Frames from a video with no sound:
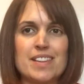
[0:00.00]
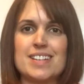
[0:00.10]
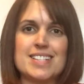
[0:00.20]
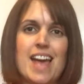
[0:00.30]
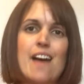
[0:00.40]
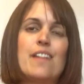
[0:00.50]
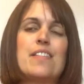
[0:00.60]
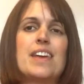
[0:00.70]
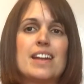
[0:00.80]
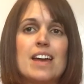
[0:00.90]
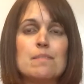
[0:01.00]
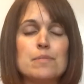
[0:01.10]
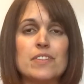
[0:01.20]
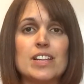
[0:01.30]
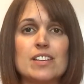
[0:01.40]
that is healthy, and I am
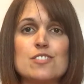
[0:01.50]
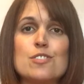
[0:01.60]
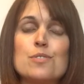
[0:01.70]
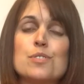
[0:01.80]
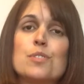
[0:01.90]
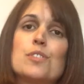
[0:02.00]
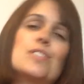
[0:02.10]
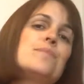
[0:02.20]
feeling so good.